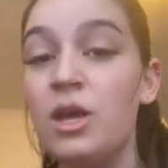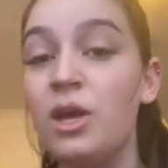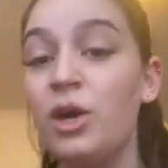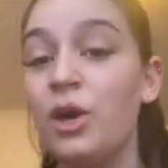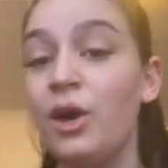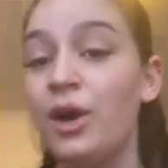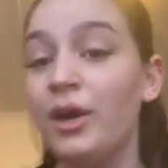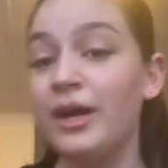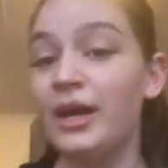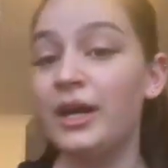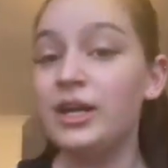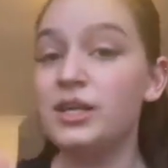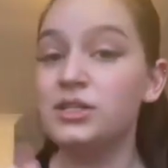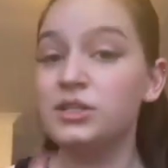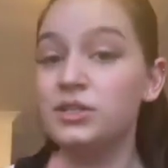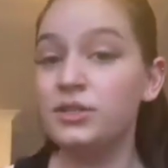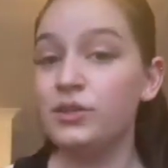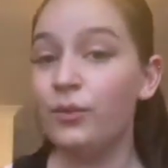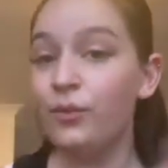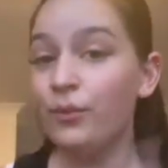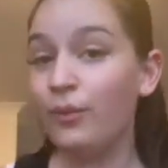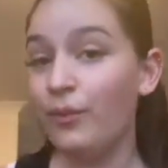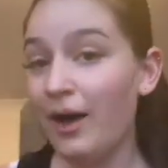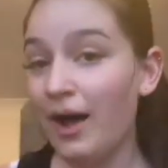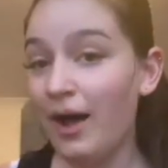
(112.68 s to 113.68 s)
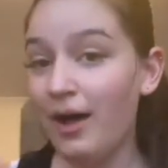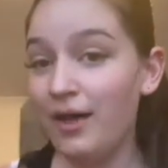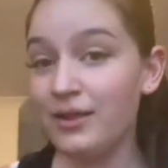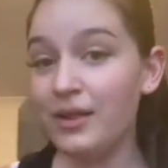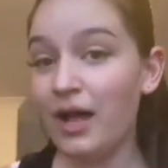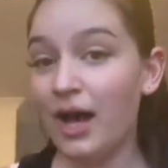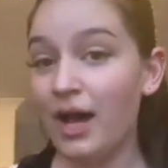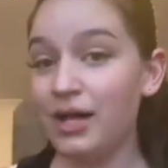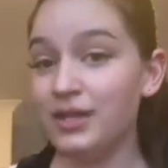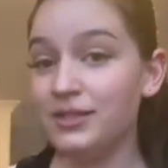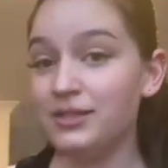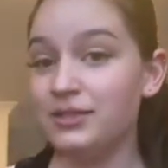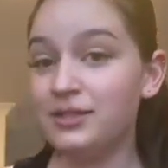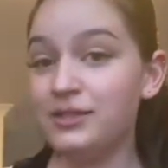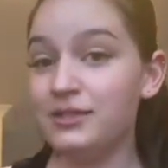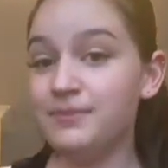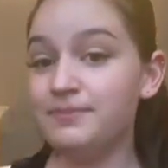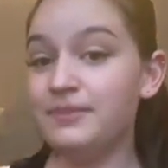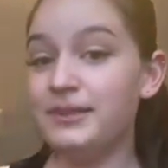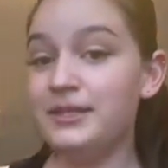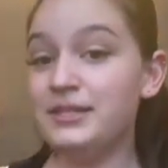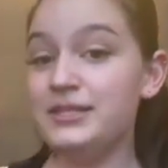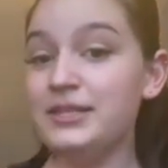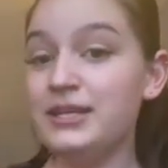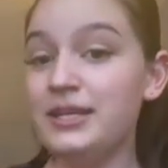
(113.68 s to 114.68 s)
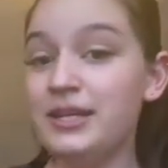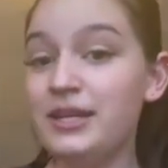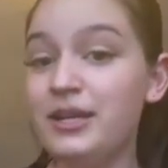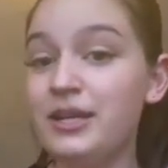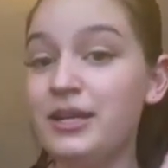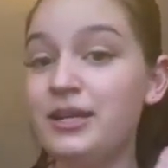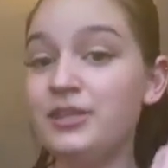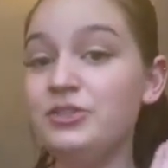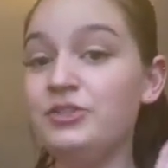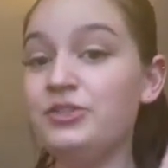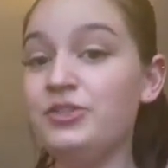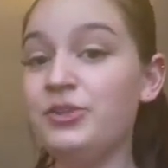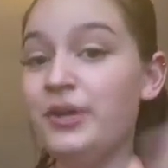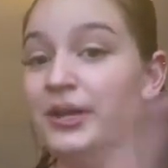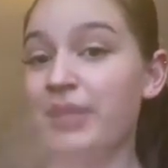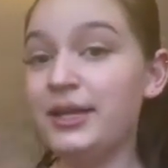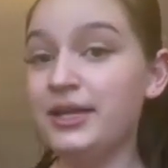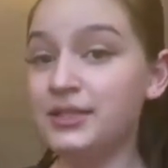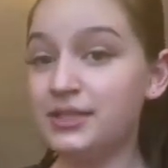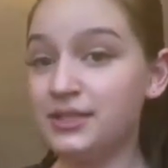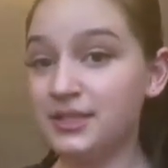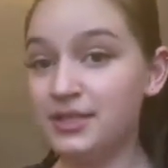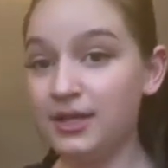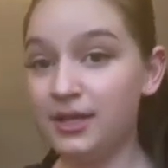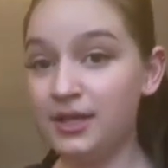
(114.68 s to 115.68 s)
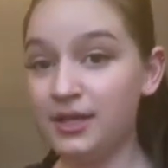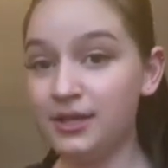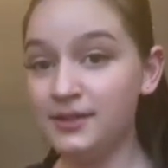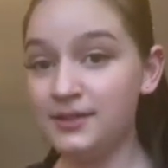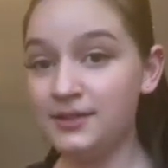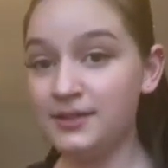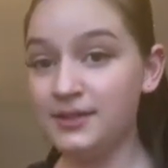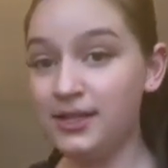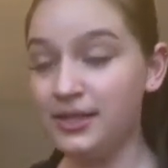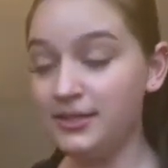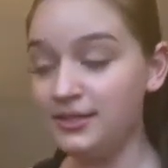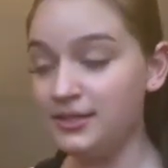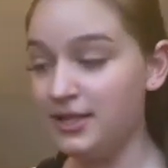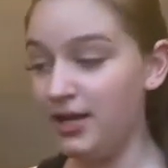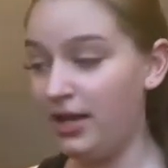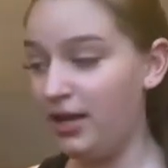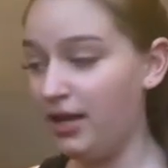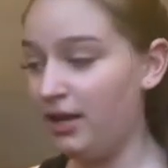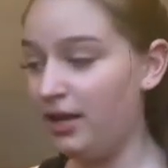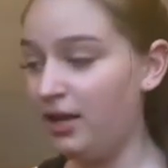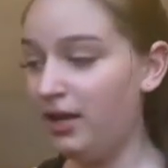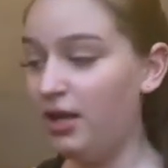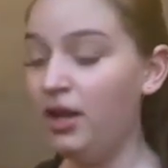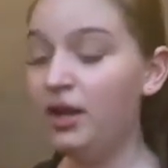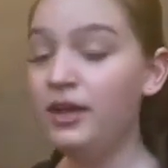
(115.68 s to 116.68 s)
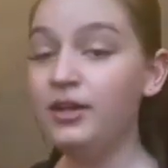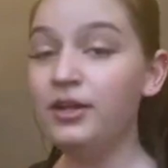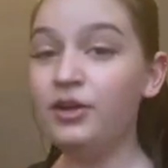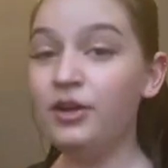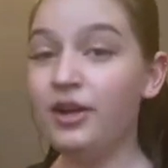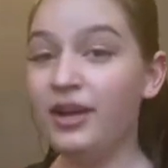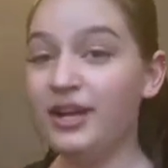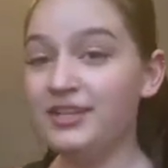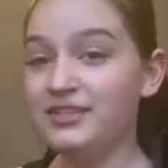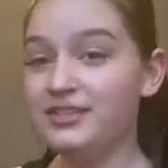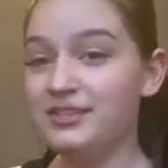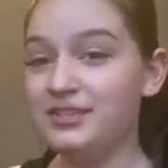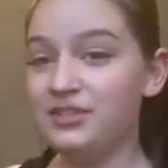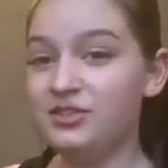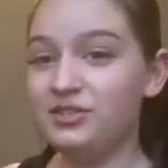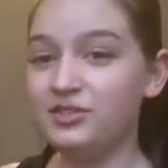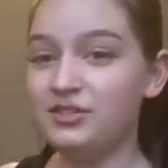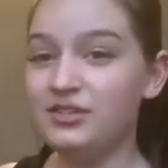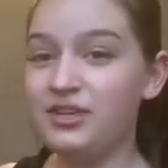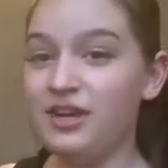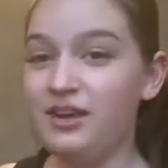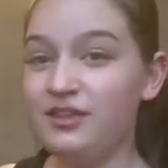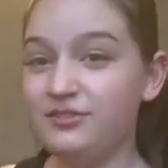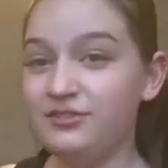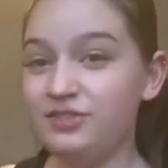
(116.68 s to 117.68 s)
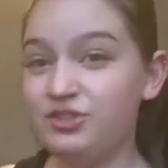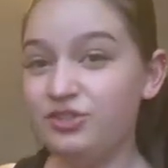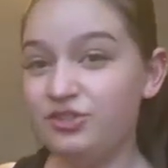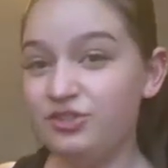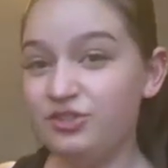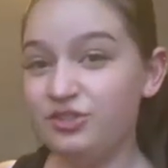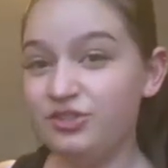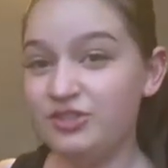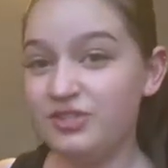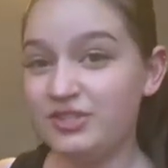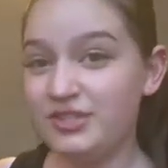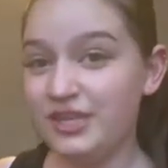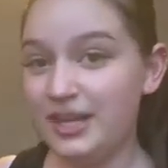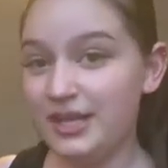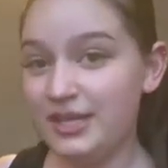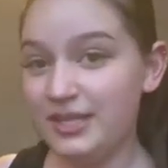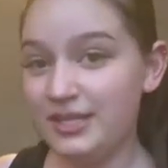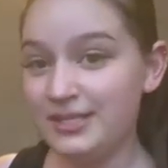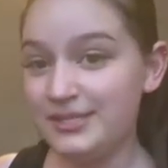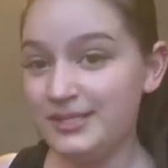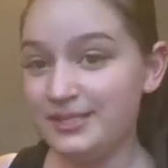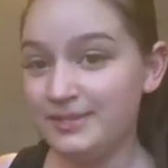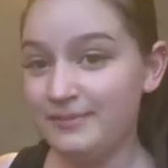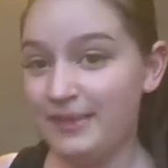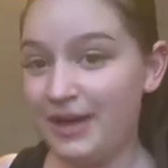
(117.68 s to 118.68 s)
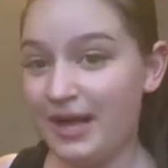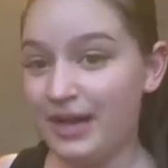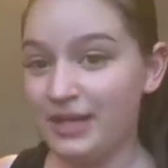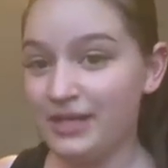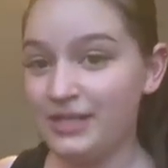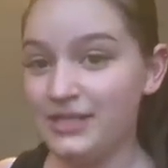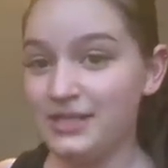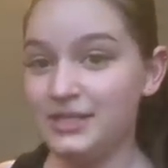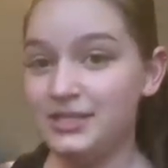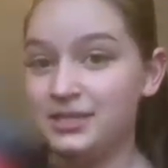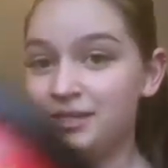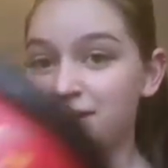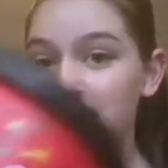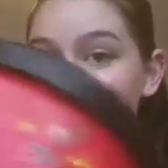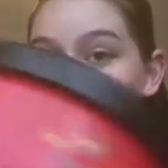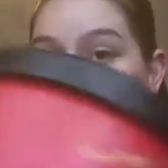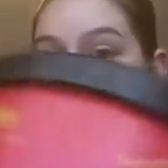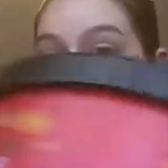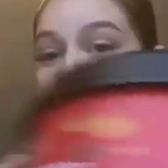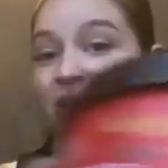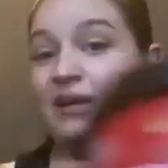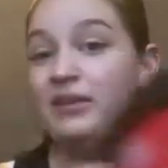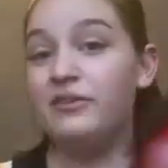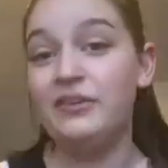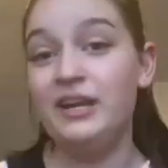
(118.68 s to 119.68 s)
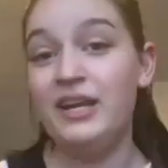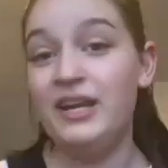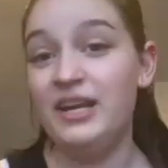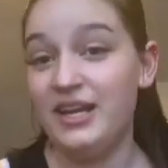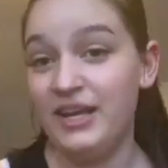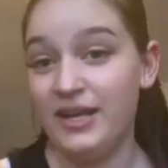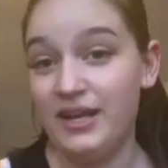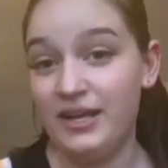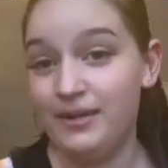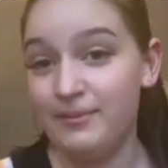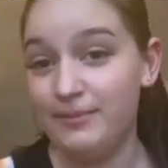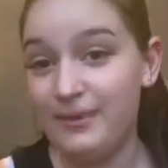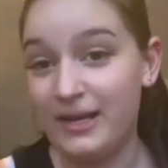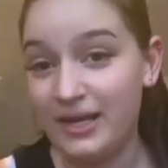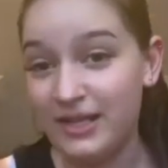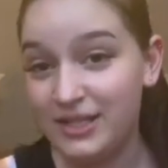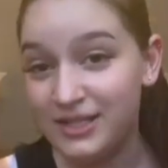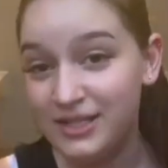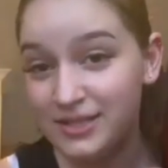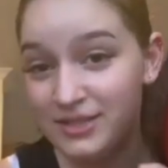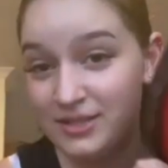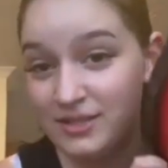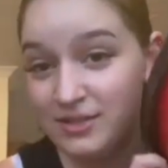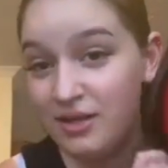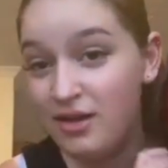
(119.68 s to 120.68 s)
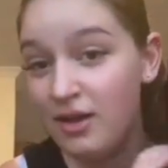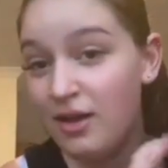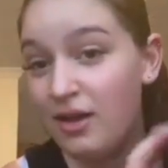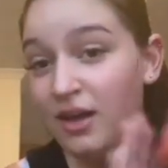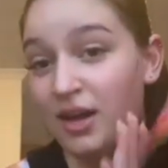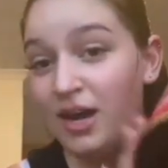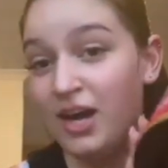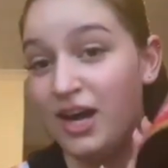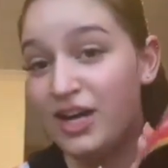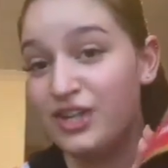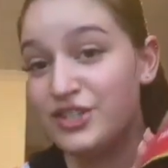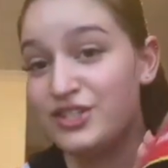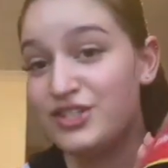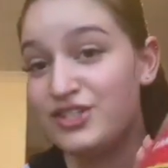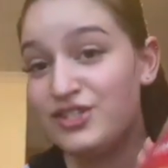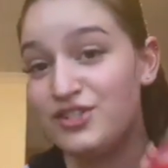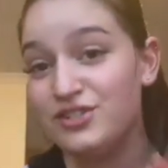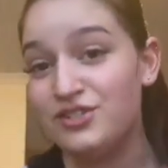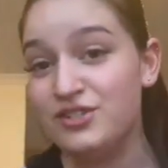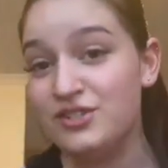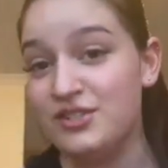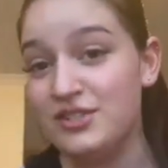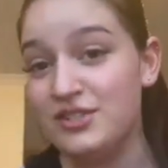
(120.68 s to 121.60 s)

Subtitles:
Okay, so while that's busy doing its thing, setting, you're going to get yourself 2 10-liter buckets. Can be really any buckets. I just use